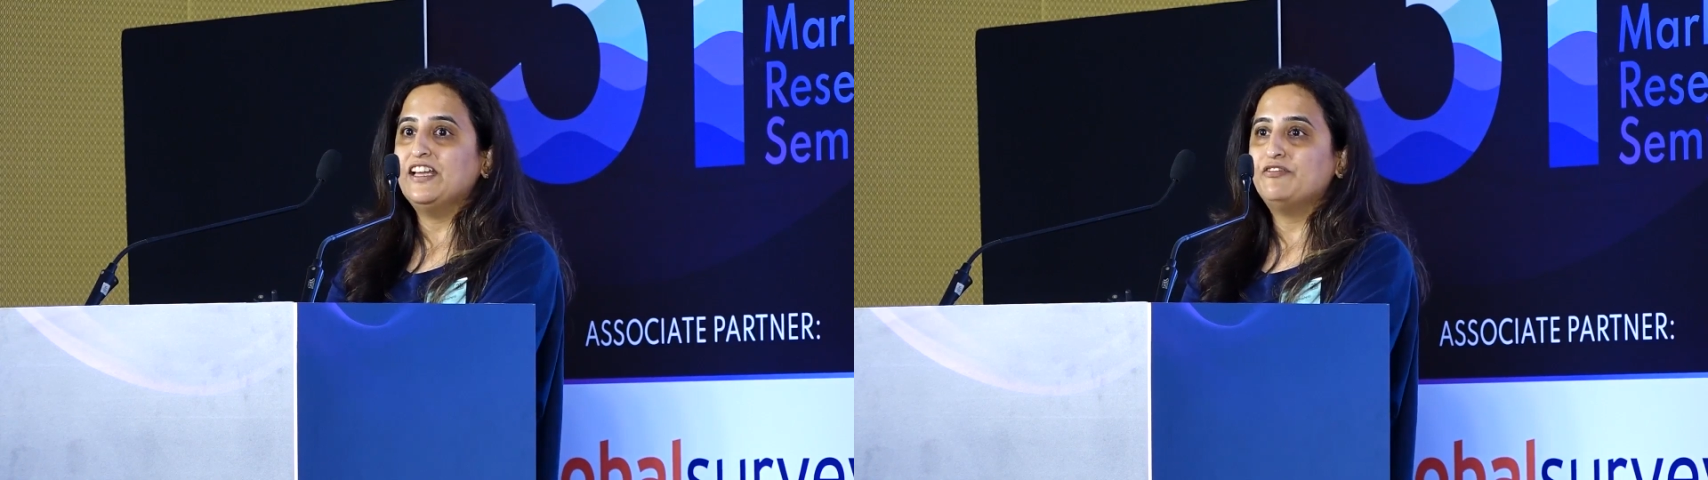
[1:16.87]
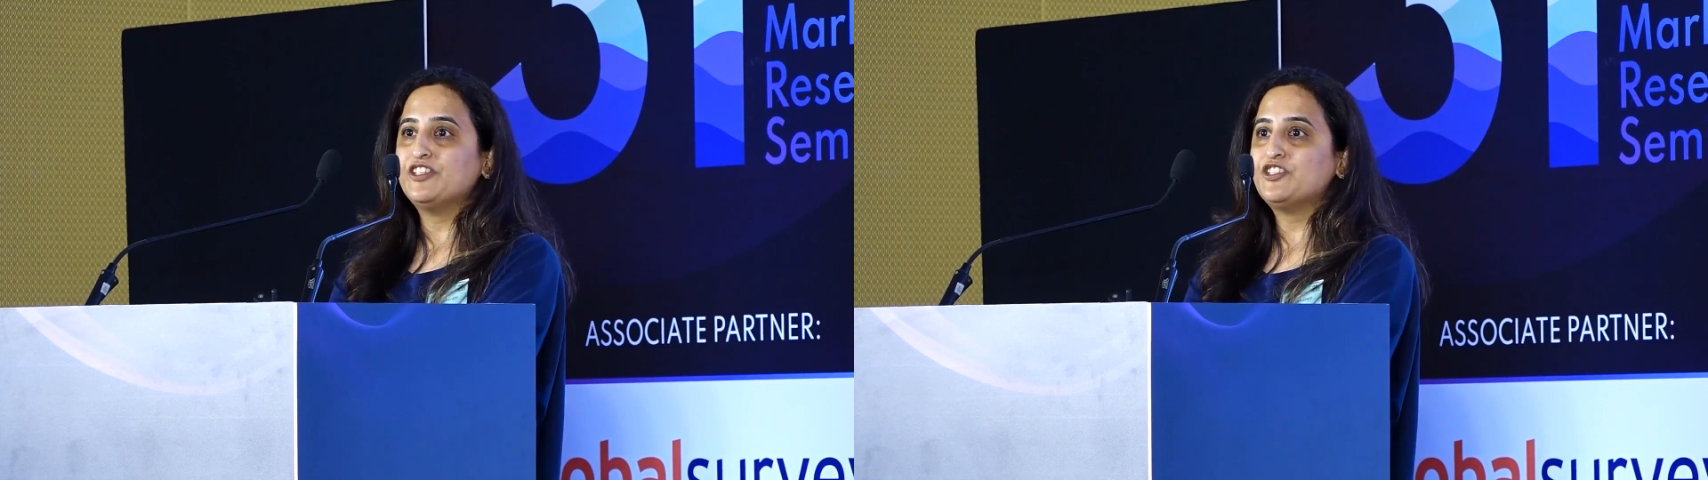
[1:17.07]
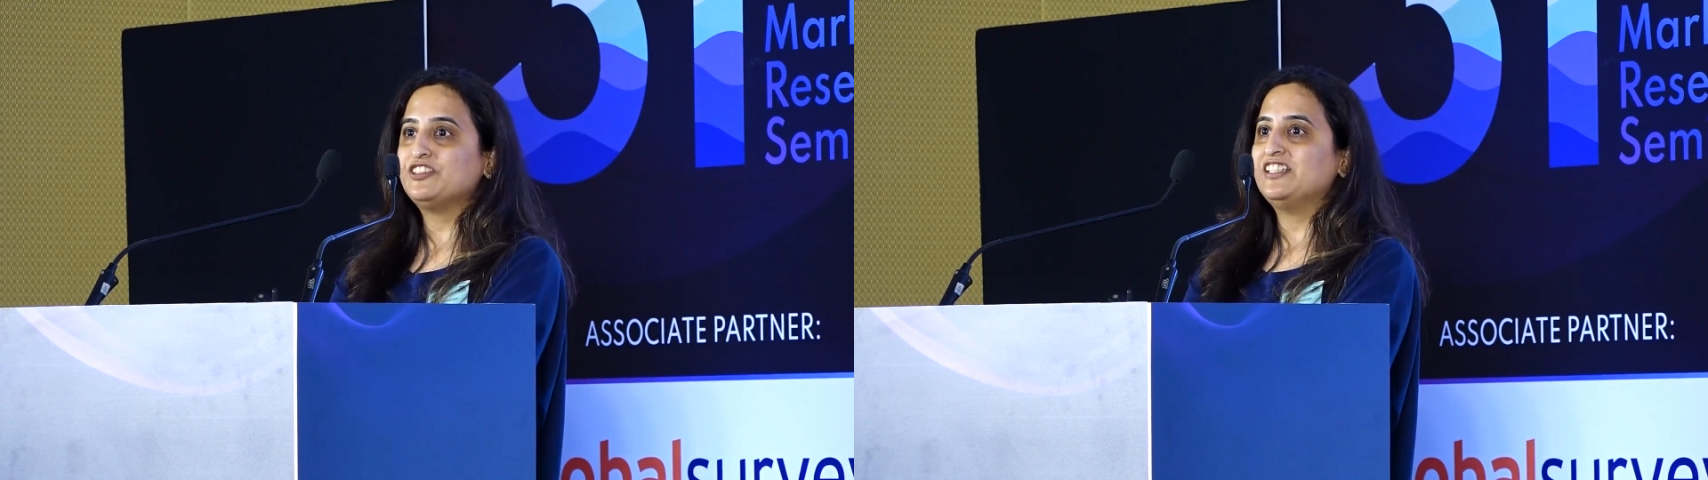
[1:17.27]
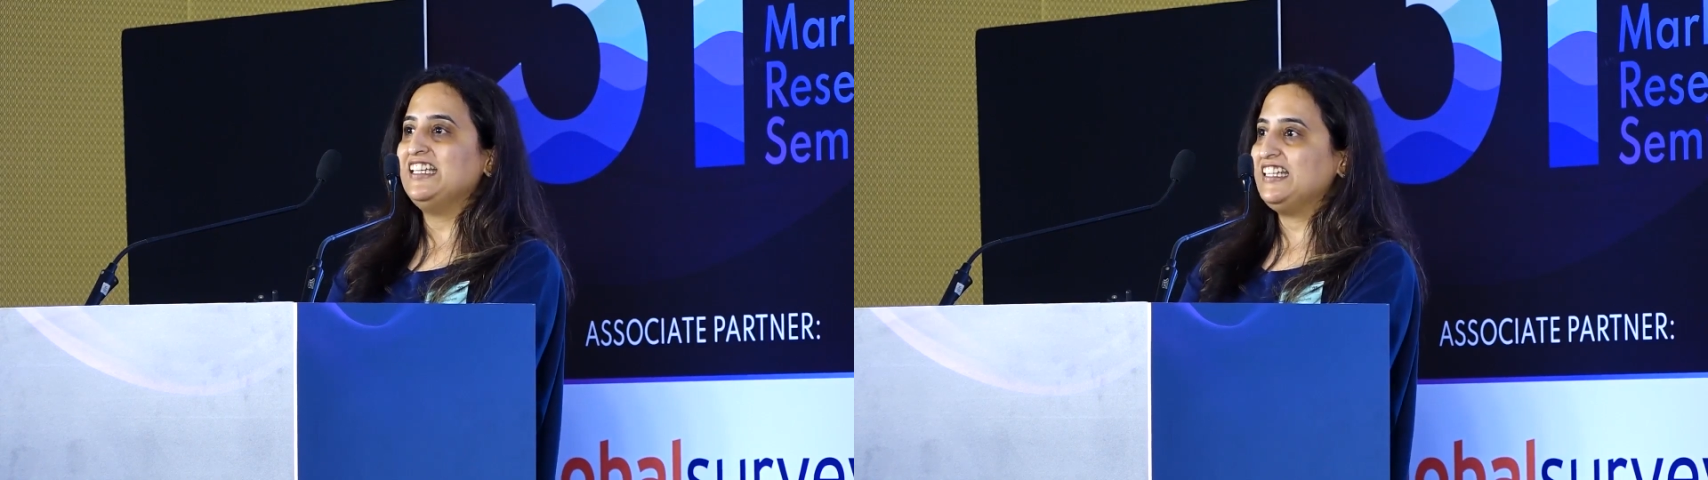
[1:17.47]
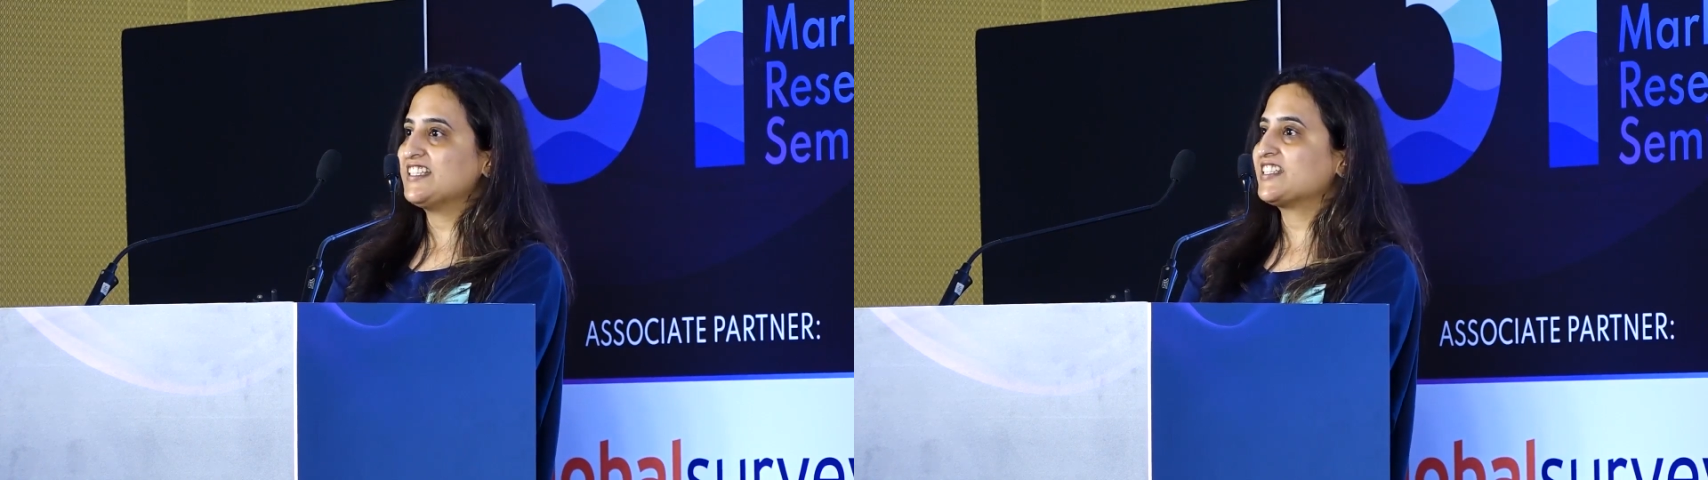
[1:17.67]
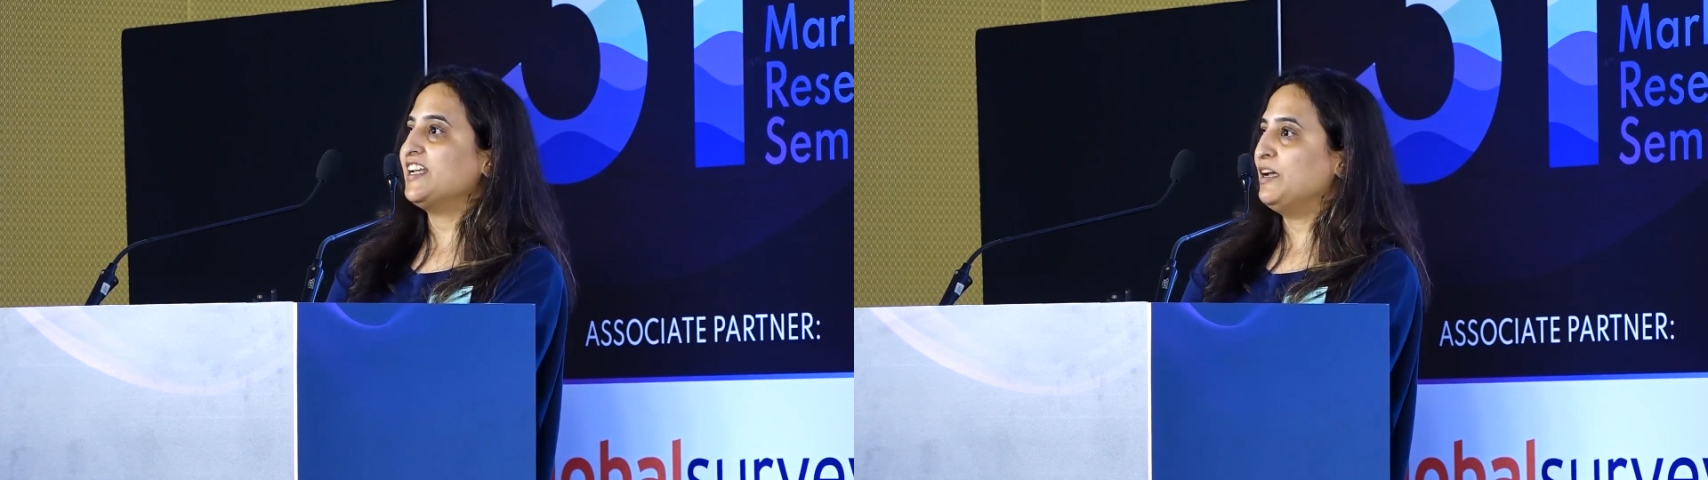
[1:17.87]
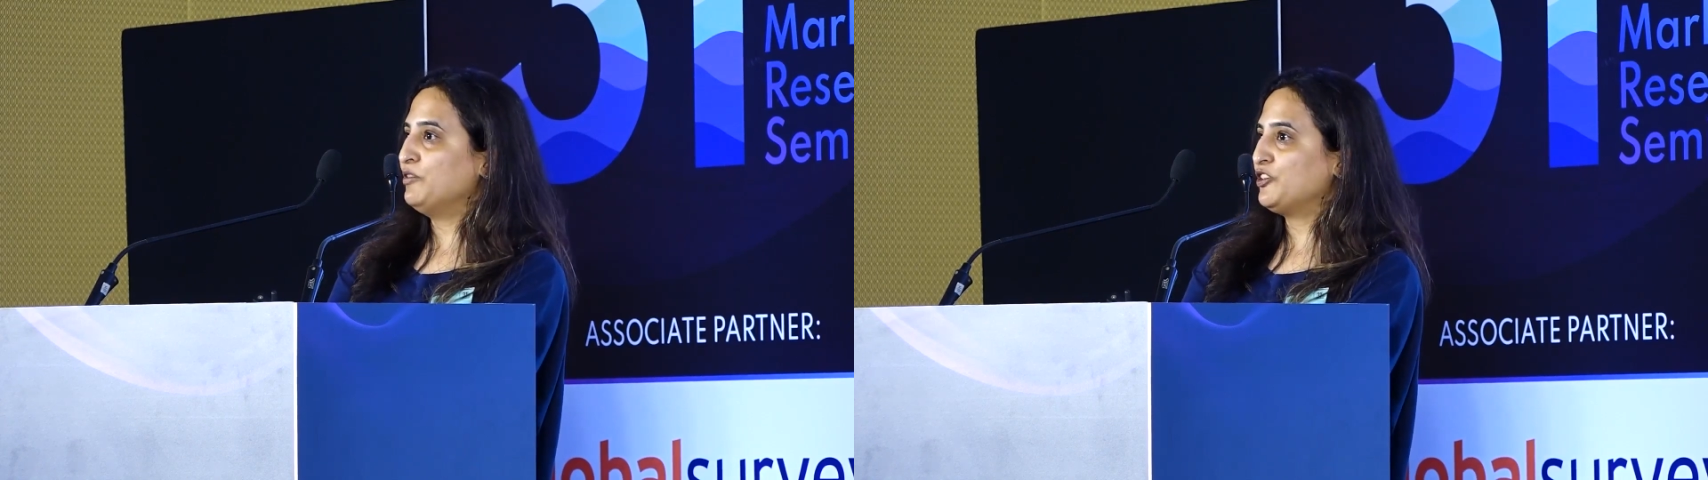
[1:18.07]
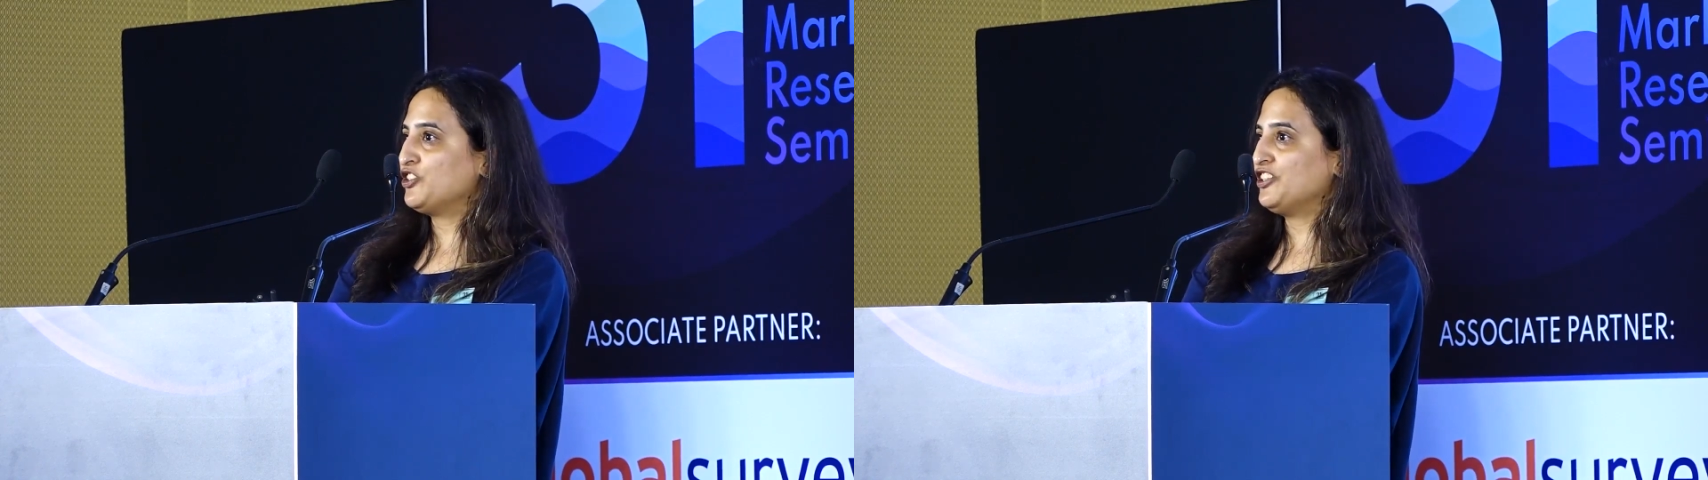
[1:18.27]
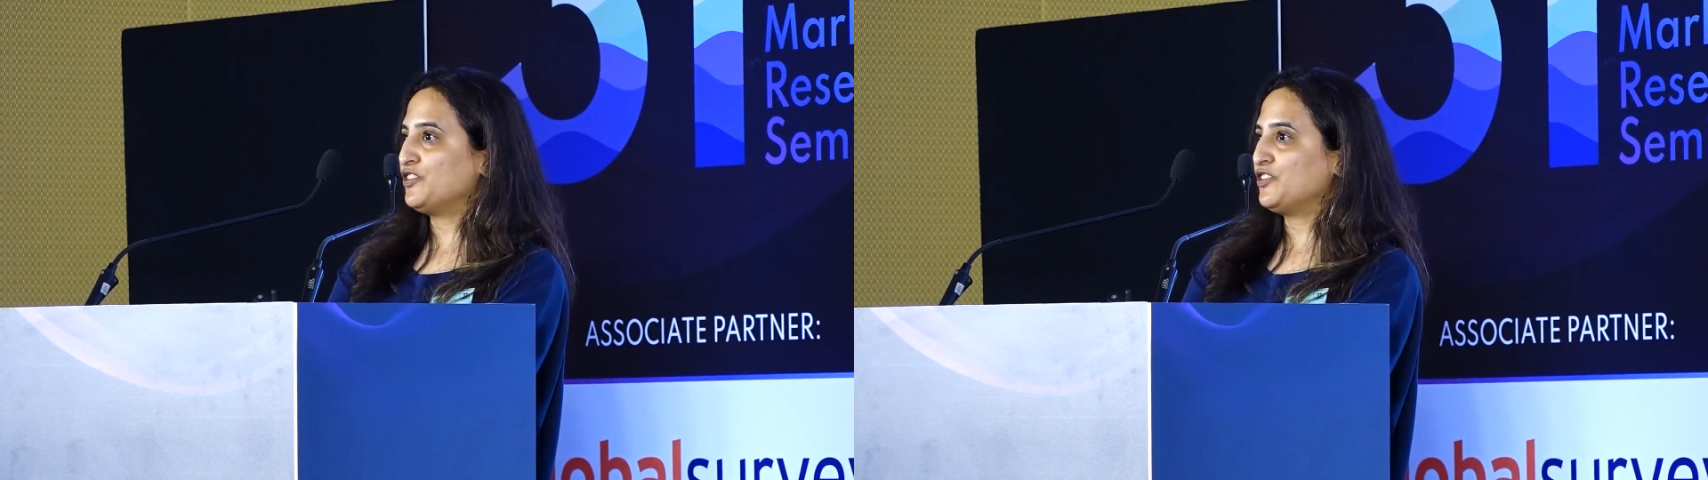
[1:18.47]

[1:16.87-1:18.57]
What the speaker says: leveraging the latest and emerging